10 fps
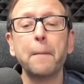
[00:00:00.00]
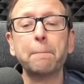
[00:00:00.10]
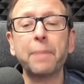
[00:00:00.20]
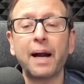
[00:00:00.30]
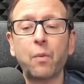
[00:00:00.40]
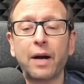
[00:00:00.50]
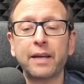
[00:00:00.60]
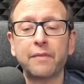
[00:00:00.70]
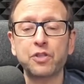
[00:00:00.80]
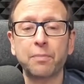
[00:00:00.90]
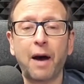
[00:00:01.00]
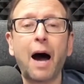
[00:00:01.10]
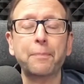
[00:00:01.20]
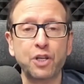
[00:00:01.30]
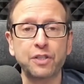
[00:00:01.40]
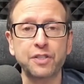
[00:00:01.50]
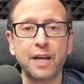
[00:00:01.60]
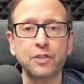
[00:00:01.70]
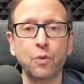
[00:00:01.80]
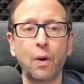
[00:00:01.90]
But I want to give you some options
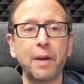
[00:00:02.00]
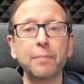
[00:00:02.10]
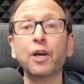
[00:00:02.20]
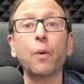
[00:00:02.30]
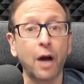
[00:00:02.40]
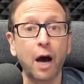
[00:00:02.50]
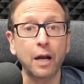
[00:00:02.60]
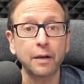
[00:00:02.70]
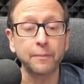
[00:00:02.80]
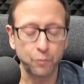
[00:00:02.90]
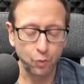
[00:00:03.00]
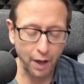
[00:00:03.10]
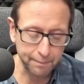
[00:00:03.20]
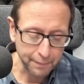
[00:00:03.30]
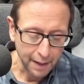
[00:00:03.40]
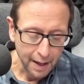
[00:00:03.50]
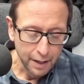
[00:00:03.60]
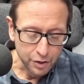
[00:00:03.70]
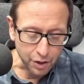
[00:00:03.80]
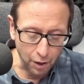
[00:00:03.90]
as to what may be going on. Okay?
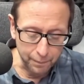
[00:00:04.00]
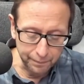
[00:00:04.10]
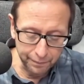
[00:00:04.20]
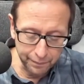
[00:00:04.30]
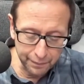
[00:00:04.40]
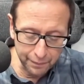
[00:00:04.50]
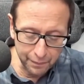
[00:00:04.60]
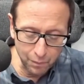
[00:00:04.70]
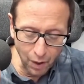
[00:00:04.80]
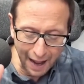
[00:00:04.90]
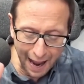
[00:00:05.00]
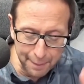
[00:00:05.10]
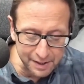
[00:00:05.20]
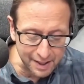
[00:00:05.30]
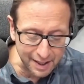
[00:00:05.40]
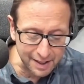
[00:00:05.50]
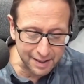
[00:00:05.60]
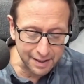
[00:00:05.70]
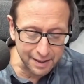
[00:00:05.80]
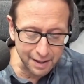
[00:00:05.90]
So what happens
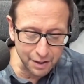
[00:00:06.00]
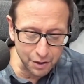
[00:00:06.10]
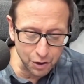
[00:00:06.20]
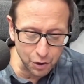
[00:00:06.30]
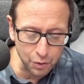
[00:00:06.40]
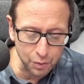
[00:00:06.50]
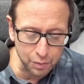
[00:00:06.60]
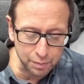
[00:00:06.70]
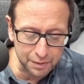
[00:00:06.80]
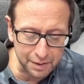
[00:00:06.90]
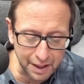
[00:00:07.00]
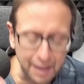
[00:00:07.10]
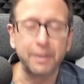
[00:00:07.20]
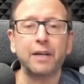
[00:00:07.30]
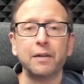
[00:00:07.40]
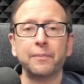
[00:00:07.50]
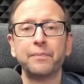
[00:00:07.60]
is you eat a meal.